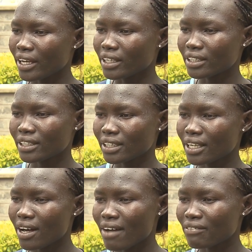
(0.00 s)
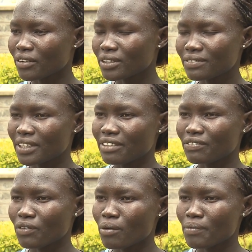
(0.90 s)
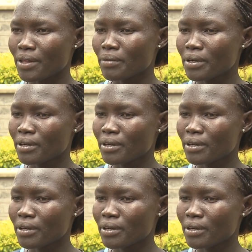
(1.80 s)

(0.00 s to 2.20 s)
and now I've not even informed them.